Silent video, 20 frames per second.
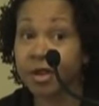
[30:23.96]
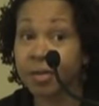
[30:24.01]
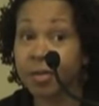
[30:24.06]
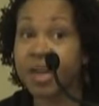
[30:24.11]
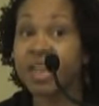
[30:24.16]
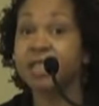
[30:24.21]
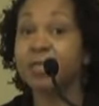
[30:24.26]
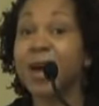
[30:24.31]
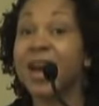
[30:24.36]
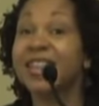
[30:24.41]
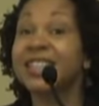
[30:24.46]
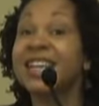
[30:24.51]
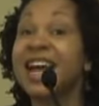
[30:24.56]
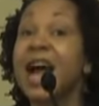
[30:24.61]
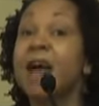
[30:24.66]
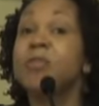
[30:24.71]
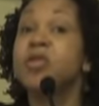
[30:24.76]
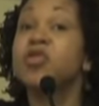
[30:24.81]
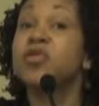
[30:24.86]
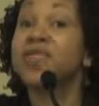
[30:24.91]
because by the
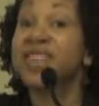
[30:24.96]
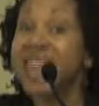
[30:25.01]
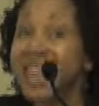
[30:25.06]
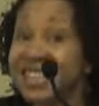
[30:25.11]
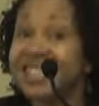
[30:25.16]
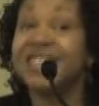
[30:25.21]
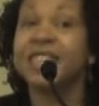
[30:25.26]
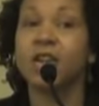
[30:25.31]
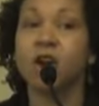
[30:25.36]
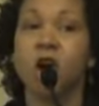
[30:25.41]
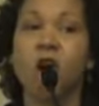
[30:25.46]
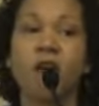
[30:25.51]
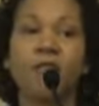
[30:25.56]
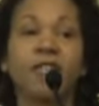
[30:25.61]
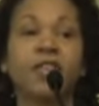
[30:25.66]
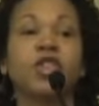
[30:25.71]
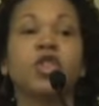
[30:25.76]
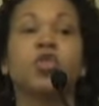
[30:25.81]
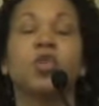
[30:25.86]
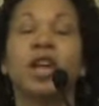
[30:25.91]
time you get to the
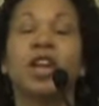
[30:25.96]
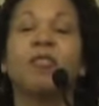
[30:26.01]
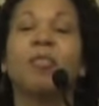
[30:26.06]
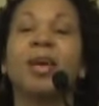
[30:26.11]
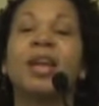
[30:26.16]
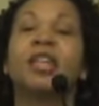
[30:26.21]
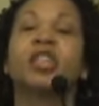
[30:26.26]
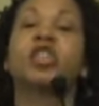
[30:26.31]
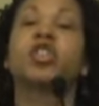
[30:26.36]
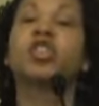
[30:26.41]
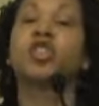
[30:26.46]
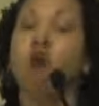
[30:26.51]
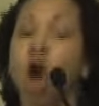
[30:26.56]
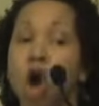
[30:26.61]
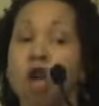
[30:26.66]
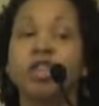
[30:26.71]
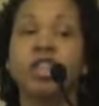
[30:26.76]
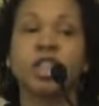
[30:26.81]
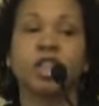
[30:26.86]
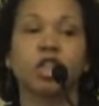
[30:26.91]
office, you will have been
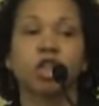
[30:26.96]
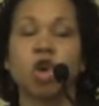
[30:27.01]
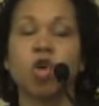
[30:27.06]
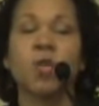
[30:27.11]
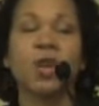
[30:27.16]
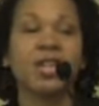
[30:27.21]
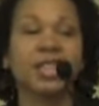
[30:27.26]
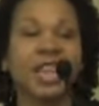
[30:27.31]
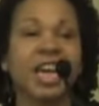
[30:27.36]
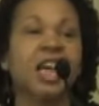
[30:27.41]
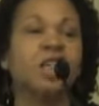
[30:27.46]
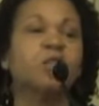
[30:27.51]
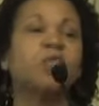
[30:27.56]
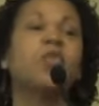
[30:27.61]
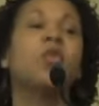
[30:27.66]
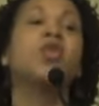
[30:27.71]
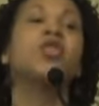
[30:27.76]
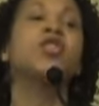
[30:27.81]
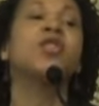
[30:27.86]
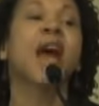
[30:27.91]
assaulted so many times
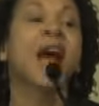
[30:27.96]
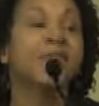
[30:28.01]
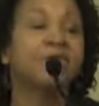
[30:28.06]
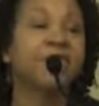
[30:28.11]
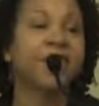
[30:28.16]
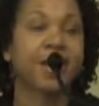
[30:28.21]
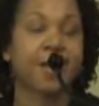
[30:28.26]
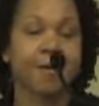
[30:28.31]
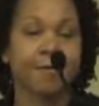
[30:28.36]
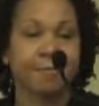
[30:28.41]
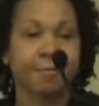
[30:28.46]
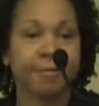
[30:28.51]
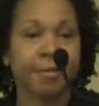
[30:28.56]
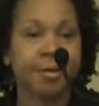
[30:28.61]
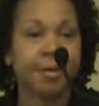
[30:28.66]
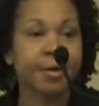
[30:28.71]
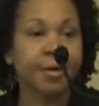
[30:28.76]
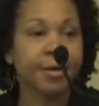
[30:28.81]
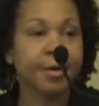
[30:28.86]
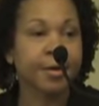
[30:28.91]
before you got there.
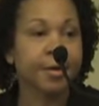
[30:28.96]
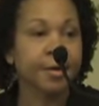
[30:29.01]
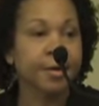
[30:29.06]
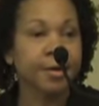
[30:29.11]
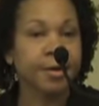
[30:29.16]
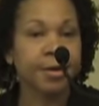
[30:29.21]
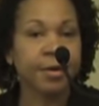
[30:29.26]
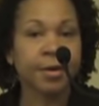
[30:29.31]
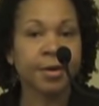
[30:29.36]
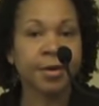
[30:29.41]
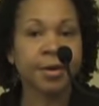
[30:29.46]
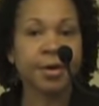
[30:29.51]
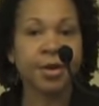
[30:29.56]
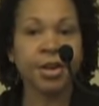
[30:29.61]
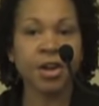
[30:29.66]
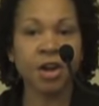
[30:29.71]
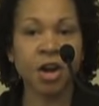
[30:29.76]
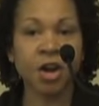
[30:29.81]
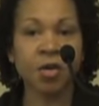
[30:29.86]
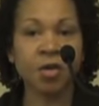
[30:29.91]

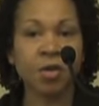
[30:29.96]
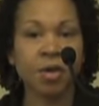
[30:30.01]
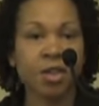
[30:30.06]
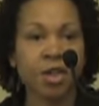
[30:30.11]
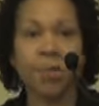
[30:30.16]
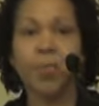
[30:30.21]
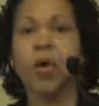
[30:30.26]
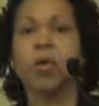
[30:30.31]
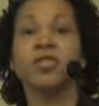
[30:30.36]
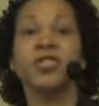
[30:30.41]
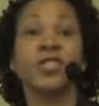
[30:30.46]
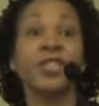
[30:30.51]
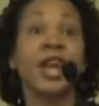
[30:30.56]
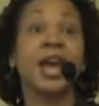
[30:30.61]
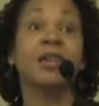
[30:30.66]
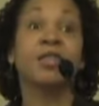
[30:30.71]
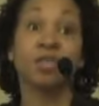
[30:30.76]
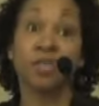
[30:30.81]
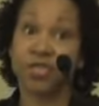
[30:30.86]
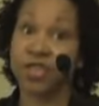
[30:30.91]
You know, the person
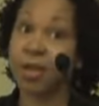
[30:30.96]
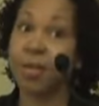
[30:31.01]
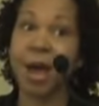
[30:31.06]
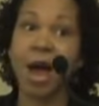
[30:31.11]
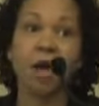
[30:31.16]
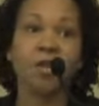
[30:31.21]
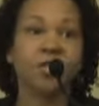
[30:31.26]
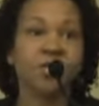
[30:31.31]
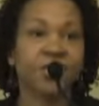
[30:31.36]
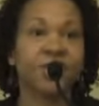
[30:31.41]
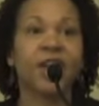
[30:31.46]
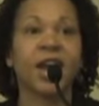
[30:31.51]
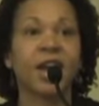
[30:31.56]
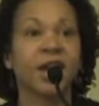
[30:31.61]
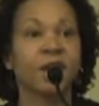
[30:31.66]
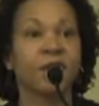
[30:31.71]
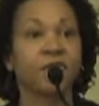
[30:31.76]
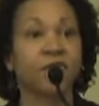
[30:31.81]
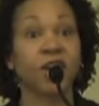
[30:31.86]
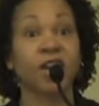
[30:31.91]
that somehow you're
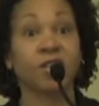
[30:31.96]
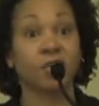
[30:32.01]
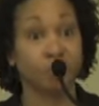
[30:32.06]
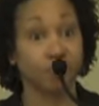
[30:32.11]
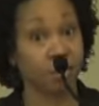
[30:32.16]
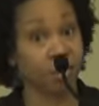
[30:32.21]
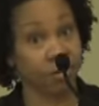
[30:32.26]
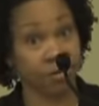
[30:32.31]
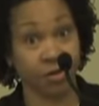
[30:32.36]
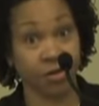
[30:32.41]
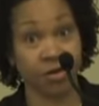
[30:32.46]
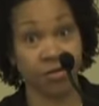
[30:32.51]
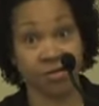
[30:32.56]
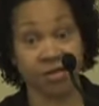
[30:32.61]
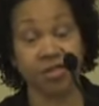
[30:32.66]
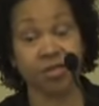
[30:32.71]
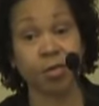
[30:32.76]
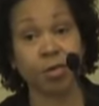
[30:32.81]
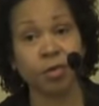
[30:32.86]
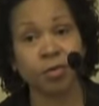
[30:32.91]
standing in front of them, but you're
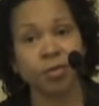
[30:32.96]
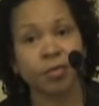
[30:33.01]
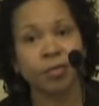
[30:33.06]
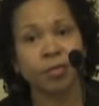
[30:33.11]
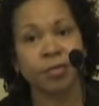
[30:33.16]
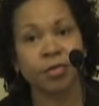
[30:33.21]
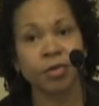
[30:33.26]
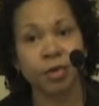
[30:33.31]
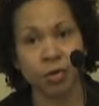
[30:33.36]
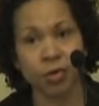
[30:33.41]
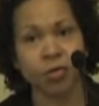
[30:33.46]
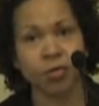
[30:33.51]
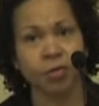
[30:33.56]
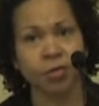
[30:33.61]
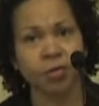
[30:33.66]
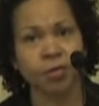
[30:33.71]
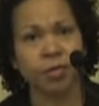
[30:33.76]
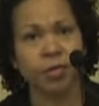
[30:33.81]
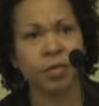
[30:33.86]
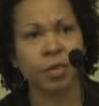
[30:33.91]
invisible to.
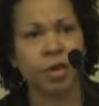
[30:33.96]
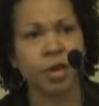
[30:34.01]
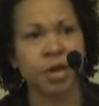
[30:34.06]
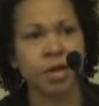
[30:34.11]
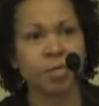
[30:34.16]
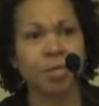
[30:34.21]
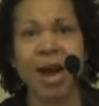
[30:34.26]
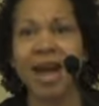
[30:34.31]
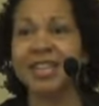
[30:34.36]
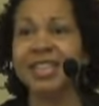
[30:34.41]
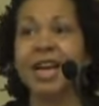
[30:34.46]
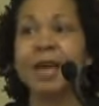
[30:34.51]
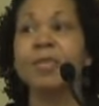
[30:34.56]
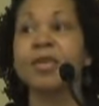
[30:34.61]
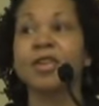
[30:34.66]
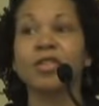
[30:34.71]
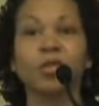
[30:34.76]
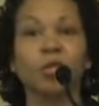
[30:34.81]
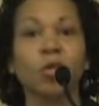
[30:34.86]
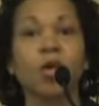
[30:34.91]
By the time
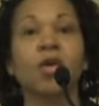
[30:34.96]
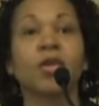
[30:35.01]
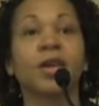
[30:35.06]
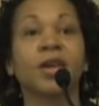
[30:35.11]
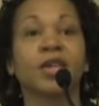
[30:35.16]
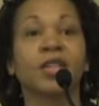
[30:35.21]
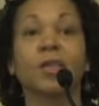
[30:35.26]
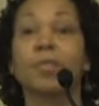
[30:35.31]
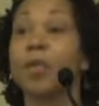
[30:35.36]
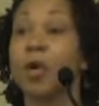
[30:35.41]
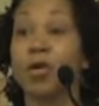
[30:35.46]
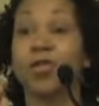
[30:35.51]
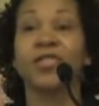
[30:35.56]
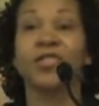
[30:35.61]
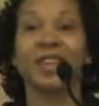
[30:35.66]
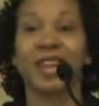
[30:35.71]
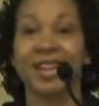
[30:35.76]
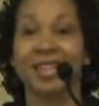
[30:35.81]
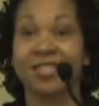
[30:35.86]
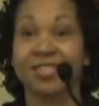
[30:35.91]
you get to work, the
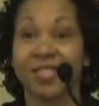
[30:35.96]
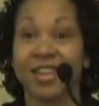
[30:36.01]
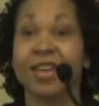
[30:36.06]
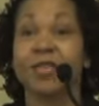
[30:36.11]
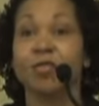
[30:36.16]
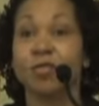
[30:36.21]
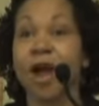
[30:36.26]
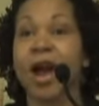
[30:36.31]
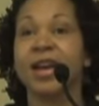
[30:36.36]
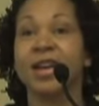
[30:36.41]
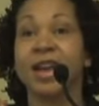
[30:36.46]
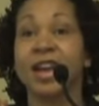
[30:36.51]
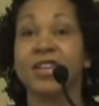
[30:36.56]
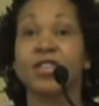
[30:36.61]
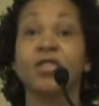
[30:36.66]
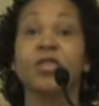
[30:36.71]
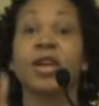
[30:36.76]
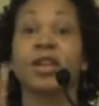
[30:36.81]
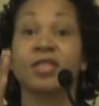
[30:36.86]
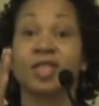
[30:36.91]
person that's sitting right next
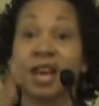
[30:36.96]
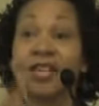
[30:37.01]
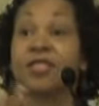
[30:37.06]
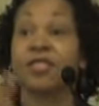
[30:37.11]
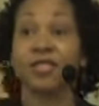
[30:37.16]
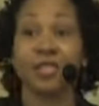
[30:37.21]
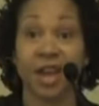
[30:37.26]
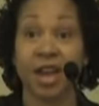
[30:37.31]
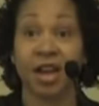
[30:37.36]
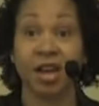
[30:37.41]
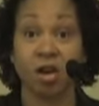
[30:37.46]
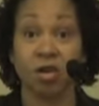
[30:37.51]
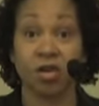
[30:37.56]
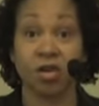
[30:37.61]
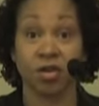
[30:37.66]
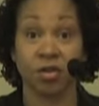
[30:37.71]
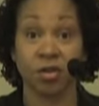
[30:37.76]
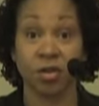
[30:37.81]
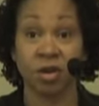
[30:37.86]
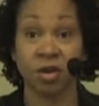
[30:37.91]
to you that doesn't say hello
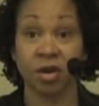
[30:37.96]
to you.